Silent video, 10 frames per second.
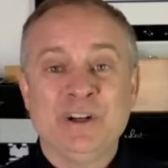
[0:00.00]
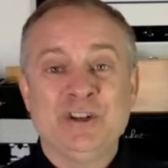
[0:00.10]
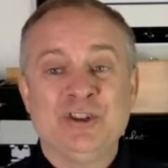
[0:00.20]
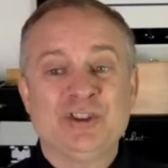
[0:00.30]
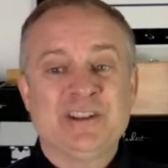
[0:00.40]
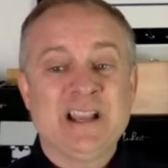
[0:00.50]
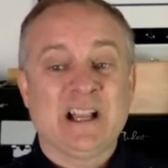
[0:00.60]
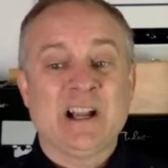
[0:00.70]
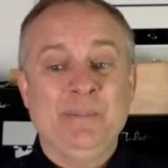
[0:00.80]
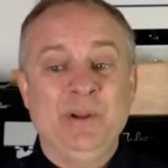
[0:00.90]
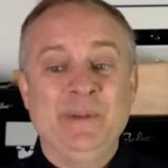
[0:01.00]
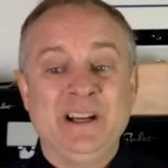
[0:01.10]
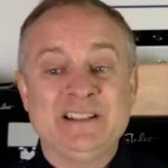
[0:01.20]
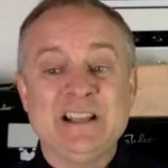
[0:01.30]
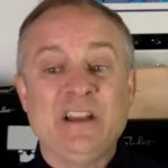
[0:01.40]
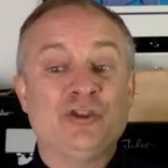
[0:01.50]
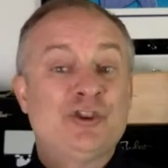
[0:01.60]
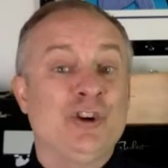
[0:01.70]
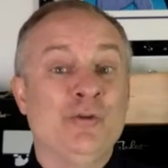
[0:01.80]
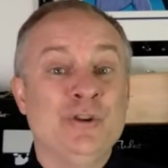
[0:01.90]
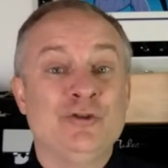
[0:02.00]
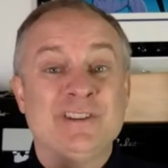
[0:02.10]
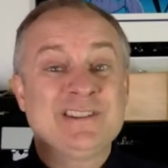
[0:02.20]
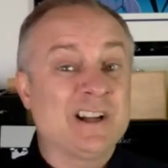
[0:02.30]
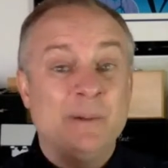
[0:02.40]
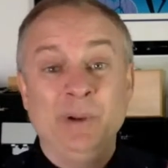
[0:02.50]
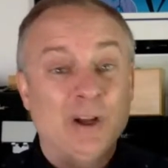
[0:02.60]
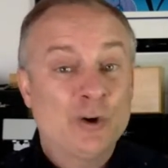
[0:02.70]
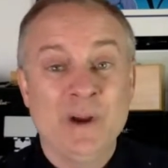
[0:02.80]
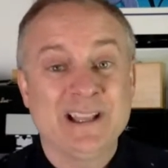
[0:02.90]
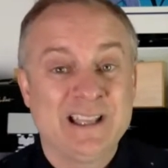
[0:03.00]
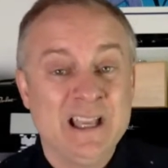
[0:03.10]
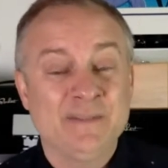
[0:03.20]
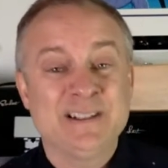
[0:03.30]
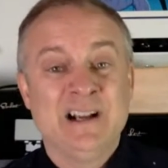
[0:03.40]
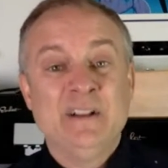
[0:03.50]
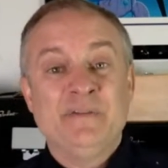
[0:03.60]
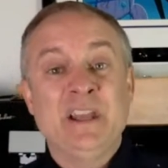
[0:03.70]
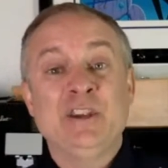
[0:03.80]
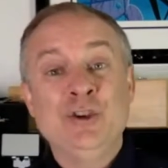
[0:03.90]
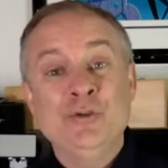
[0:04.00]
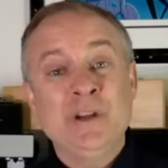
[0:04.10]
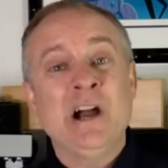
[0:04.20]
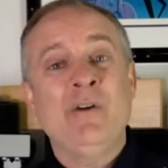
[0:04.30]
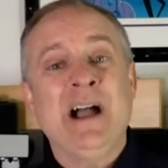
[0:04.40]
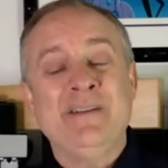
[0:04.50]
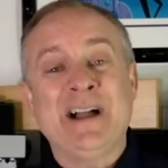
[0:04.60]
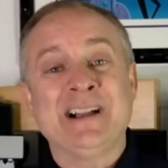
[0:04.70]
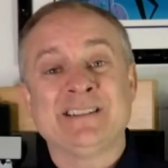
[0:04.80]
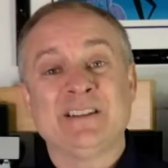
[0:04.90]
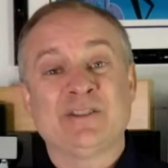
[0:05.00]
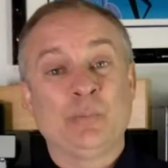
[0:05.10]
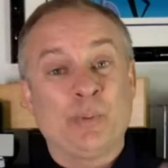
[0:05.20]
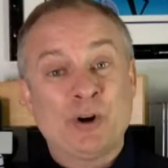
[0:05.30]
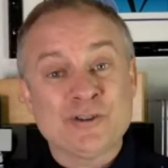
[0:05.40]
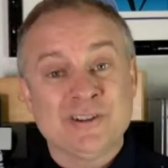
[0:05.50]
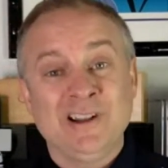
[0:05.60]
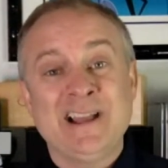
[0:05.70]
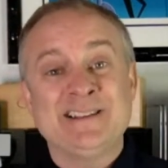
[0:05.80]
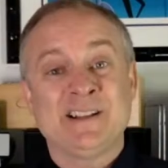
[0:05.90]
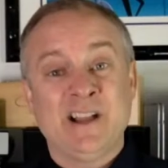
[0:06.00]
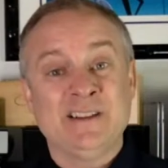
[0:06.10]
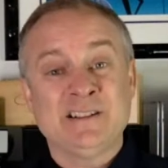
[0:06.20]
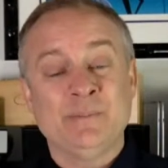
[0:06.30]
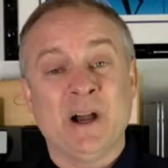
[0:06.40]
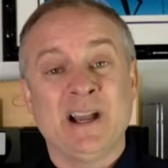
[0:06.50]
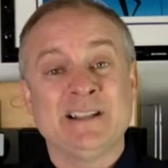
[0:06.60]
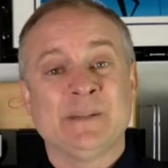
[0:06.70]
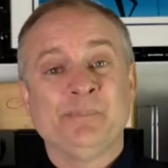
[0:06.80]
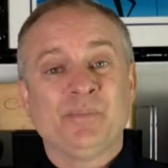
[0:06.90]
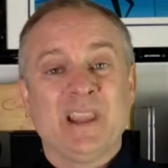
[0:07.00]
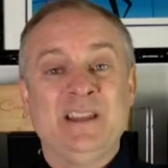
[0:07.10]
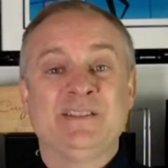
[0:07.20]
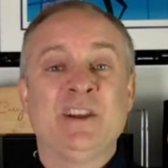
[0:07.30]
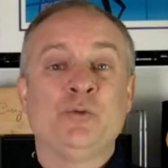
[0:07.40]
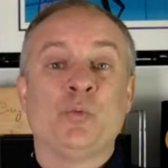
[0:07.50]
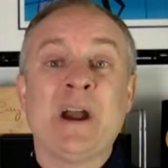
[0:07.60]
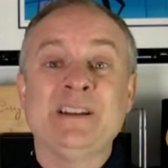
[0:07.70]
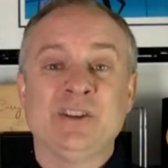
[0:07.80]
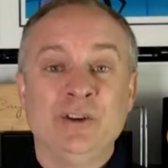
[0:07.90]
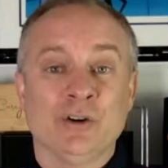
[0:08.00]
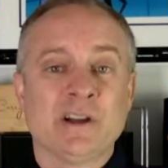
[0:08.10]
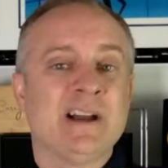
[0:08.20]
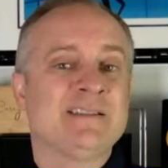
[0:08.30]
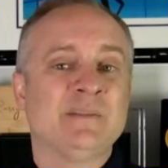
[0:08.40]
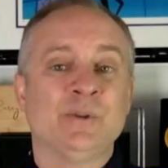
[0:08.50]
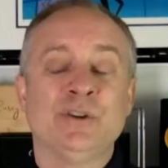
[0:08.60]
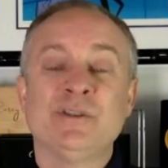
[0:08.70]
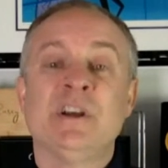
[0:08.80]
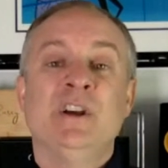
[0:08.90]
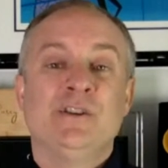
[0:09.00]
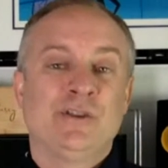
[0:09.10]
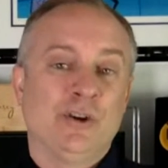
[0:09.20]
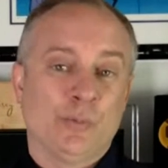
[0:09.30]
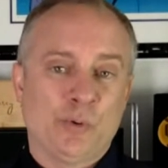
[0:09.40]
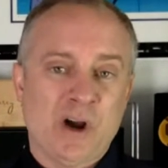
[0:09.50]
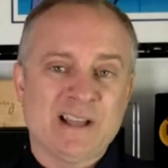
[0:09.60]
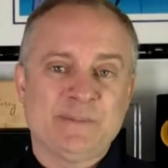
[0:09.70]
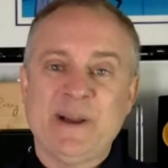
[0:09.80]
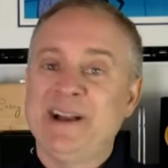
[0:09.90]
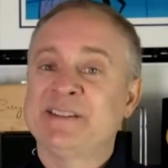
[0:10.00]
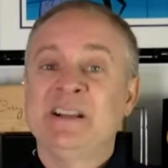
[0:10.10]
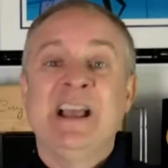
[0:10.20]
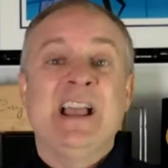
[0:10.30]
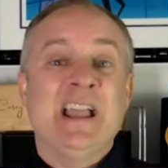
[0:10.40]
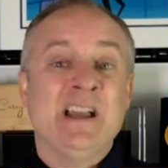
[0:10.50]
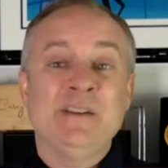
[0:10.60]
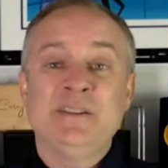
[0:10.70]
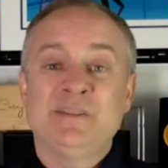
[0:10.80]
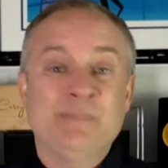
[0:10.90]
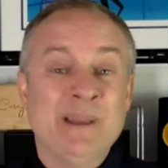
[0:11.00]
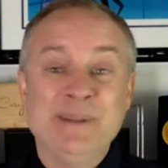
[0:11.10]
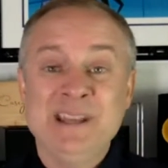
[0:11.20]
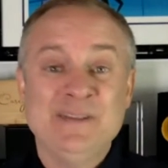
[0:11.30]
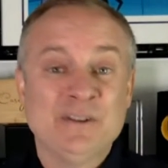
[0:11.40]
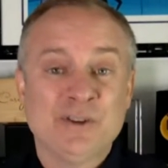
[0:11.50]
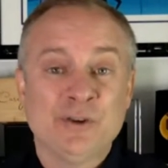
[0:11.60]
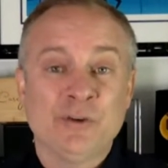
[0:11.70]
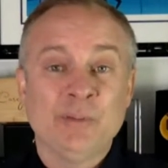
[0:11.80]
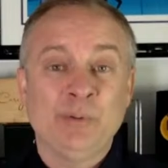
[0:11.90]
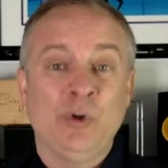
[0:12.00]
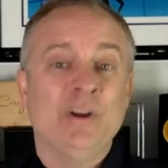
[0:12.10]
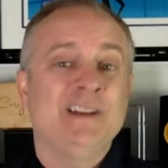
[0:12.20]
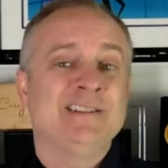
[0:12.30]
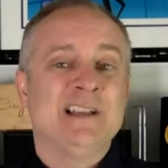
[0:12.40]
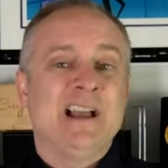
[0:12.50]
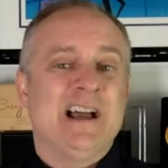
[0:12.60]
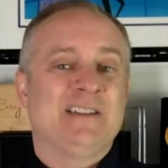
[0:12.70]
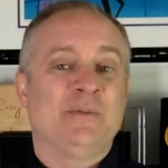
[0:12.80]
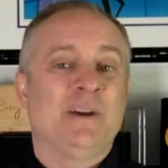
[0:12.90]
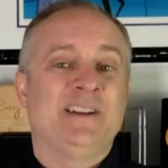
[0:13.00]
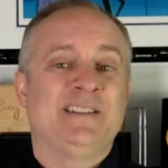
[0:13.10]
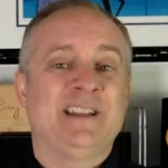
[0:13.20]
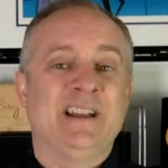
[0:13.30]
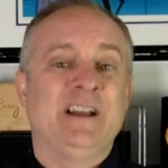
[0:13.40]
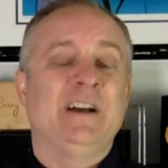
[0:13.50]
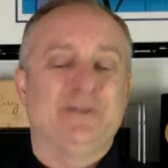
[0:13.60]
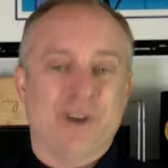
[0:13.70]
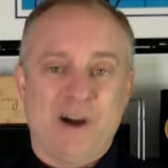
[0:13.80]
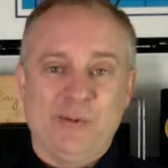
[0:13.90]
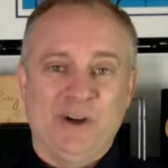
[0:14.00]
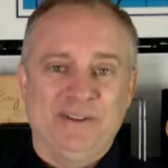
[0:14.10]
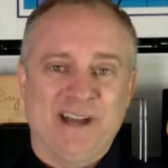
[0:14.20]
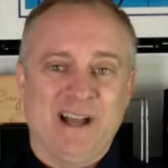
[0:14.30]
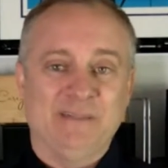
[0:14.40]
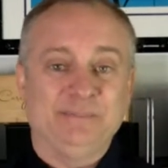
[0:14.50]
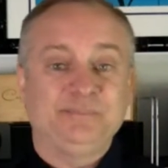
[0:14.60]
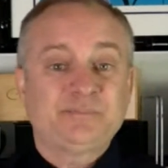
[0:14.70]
wanted to just take a couple of minutes and show you just a couple of quick gifts that you now have access to personalize and customize and send right to your customers, to your prospects, and to maybe even to your employees as a way to say job well done.